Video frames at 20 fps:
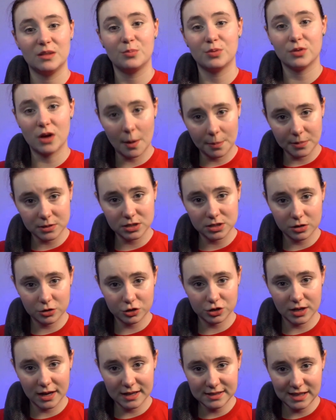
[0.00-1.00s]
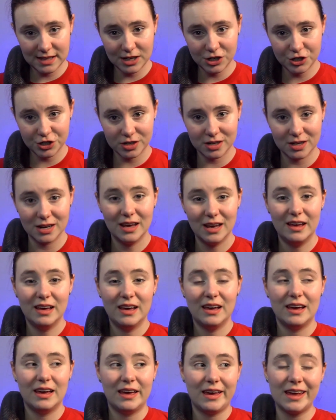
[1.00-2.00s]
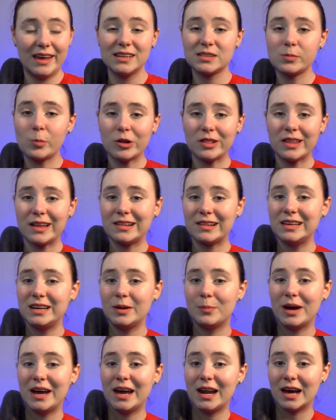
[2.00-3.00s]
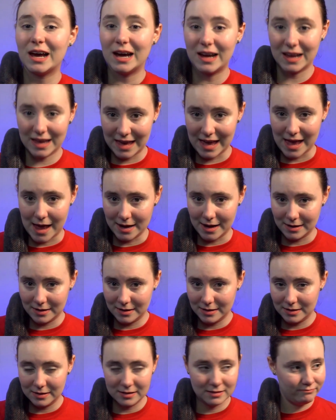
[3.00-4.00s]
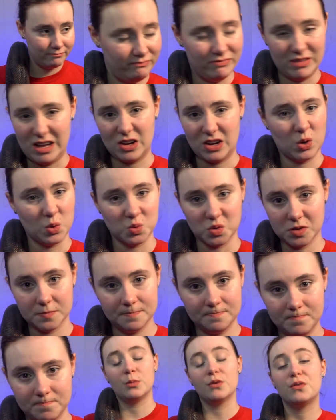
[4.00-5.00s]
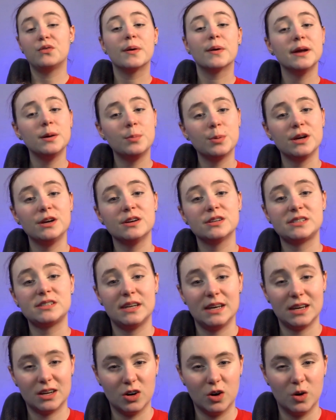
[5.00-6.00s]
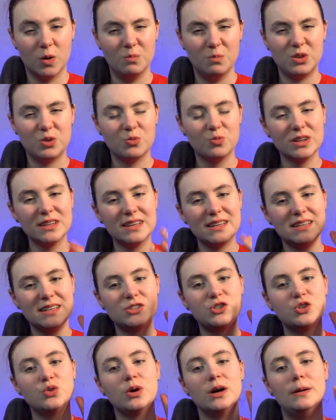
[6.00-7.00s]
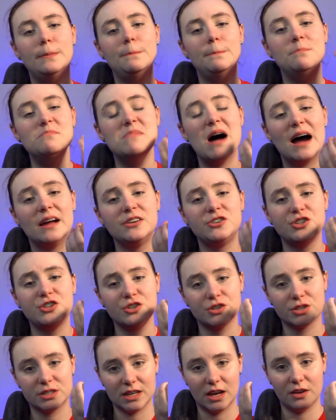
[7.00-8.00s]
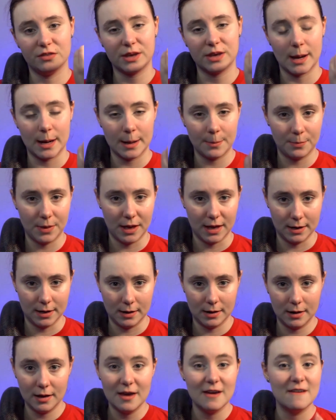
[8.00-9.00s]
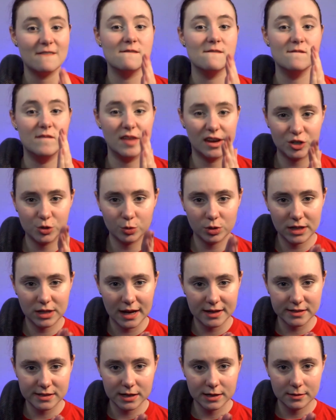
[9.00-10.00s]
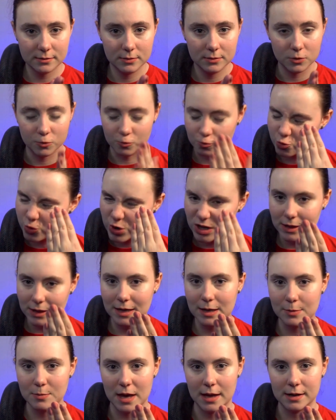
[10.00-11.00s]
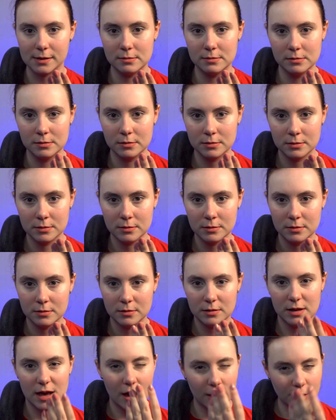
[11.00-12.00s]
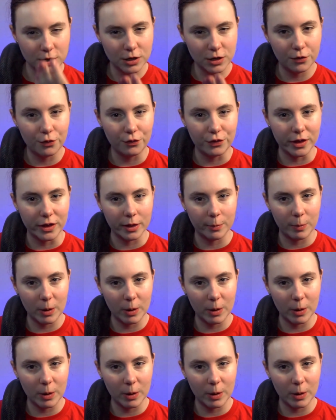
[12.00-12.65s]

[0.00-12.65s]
proper socialization, and is more likely to bite again? Not cool. Before you bring your snake home, you really need to imagine yourself getting bitten. Visualize it, really commit. How do you feel